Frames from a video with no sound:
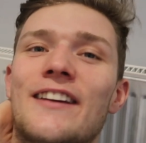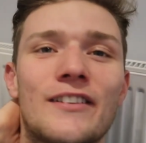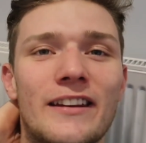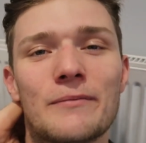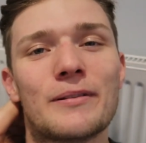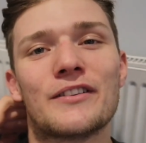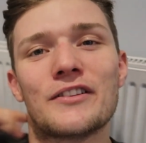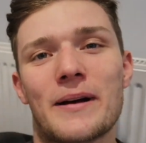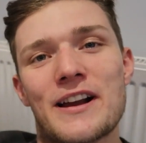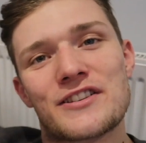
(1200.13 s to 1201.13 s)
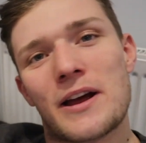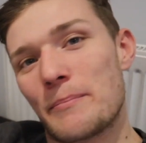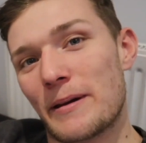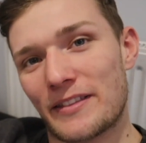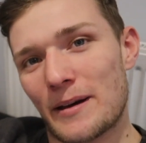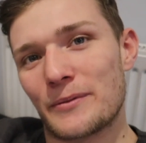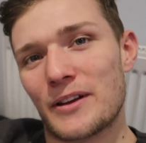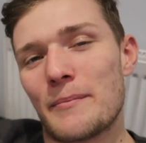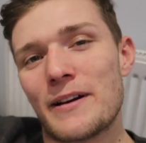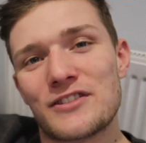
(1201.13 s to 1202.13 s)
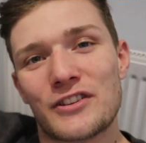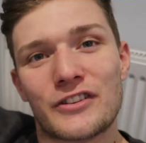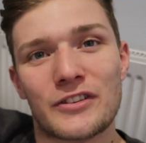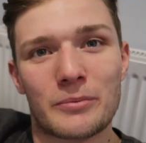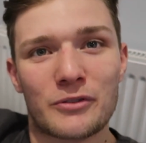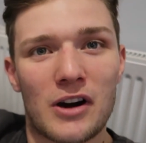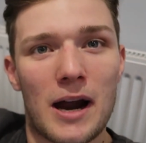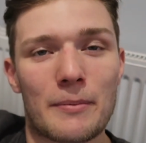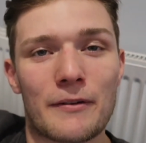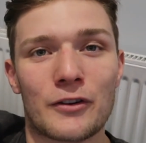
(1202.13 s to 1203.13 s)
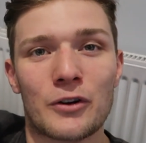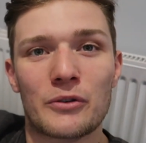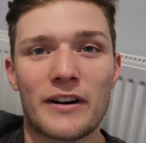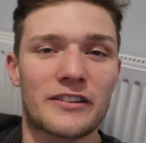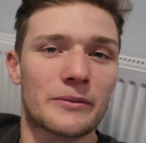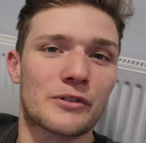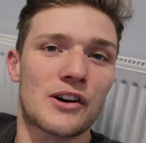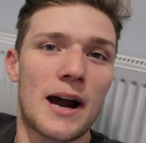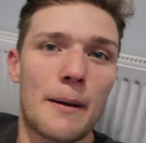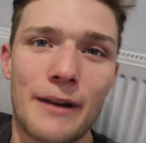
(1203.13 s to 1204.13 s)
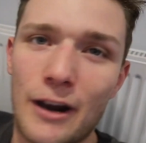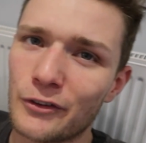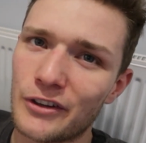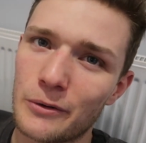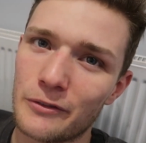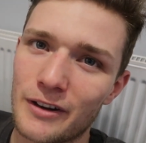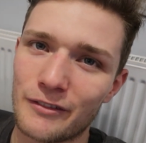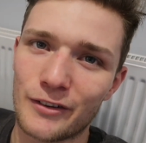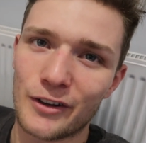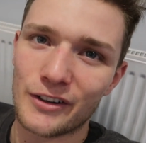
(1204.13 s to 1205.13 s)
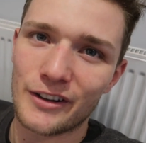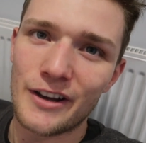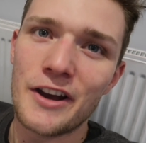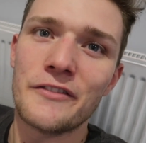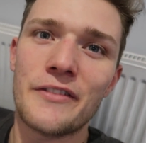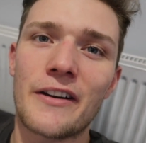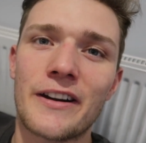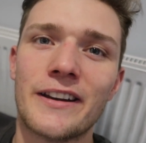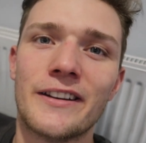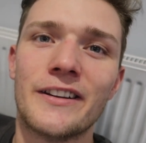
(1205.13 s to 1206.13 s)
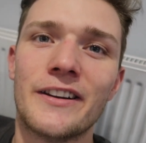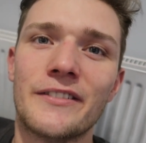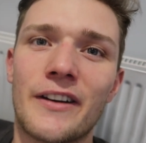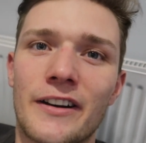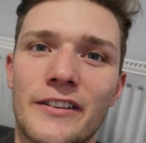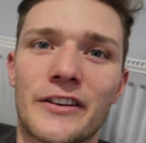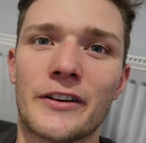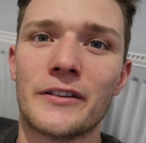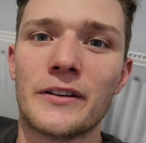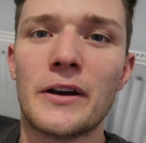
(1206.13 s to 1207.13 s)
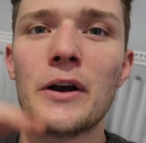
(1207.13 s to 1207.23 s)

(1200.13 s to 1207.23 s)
If you did, please do smash a big thumbs up. Make sure to subscribe if you're not already subscribed, and I'll see you with another vlog very, very soon.